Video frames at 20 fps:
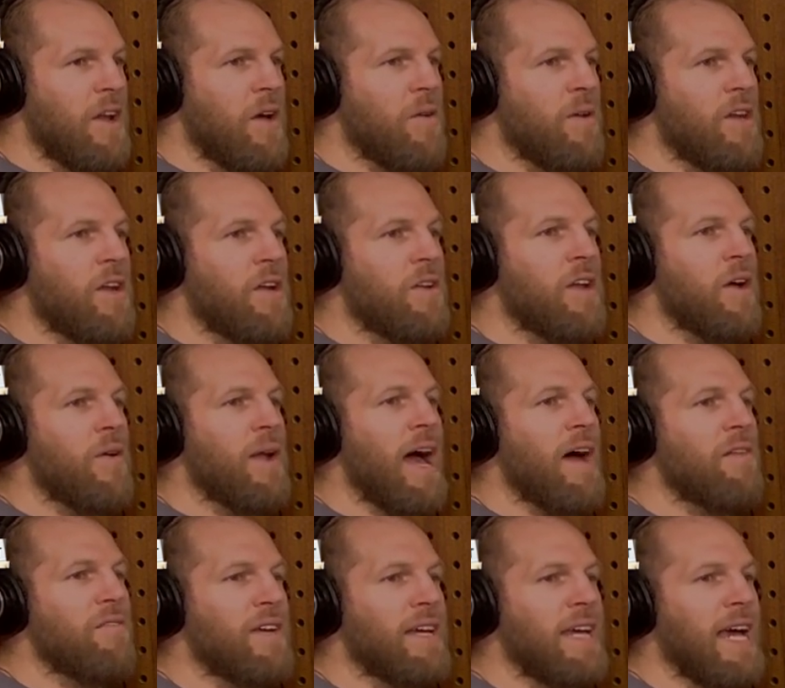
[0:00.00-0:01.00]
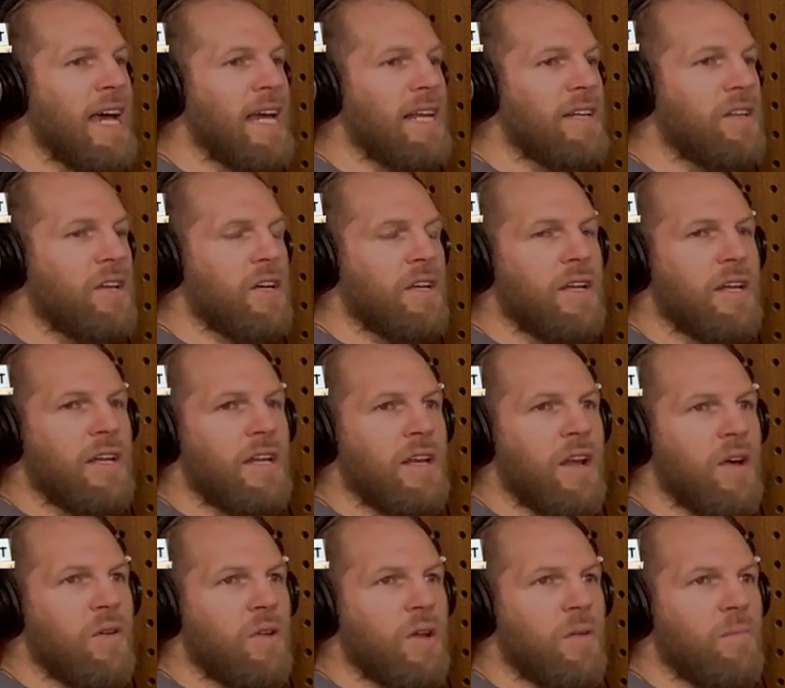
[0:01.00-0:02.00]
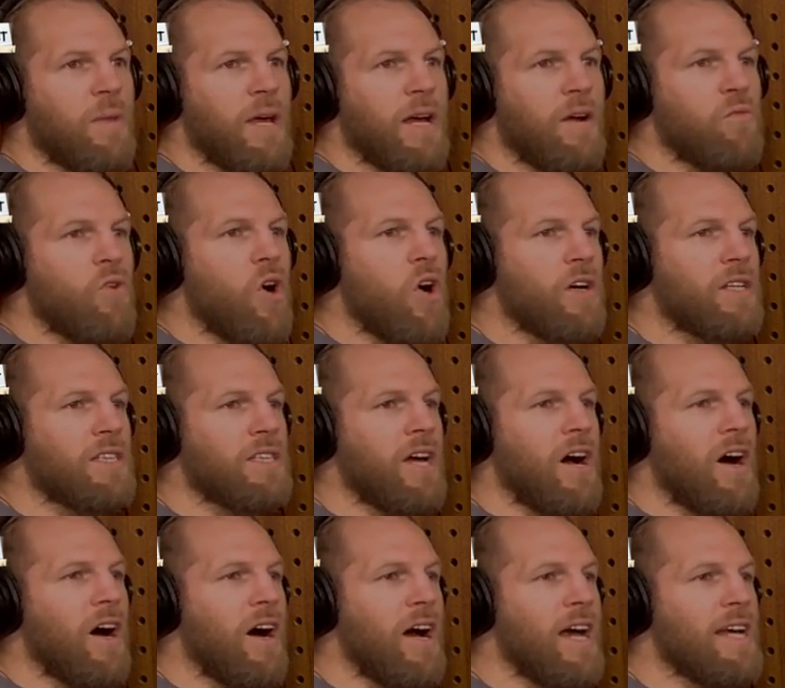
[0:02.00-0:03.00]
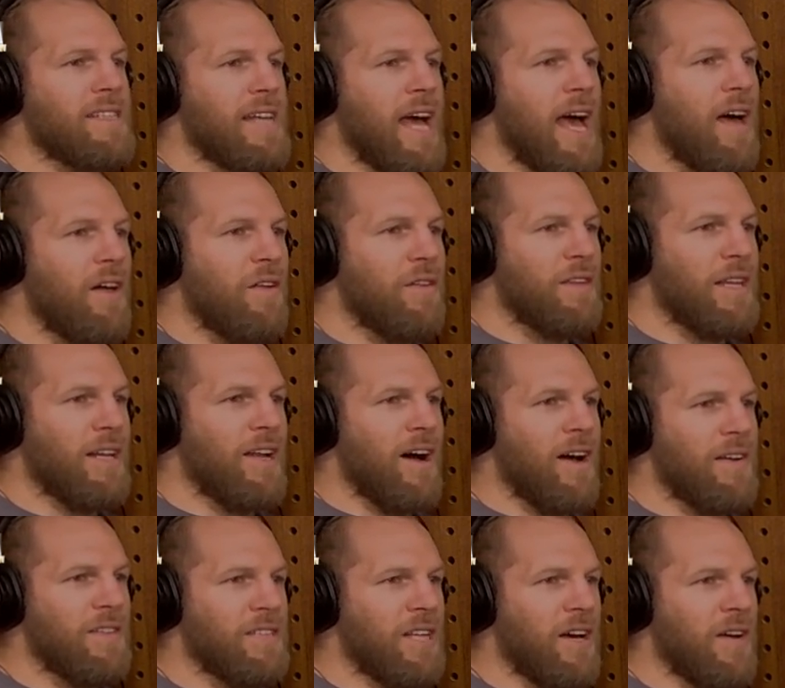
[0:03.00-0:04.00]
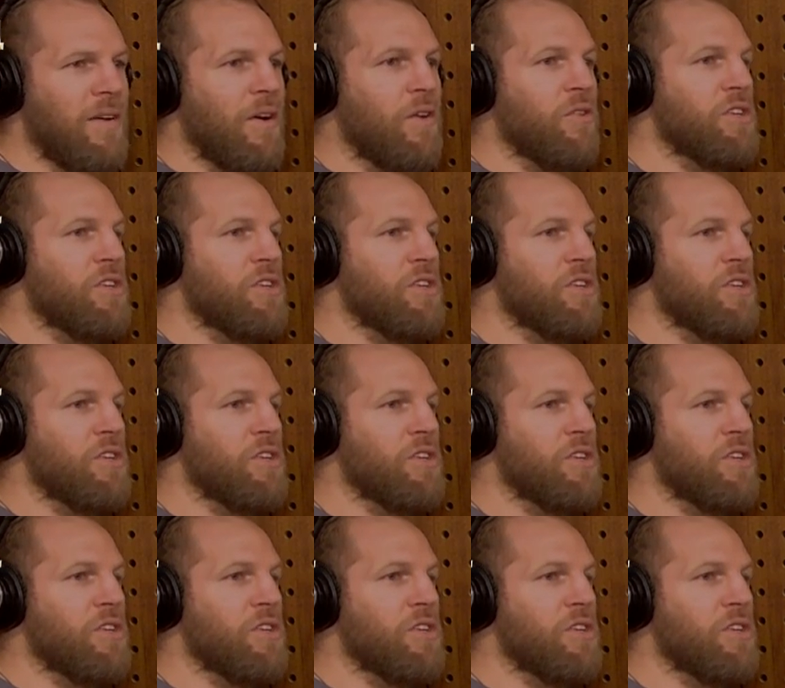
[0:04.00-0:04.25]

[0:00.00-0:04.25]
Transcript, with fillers: You don't advocate that, you know, that being a rock star is a healthy lifestyle.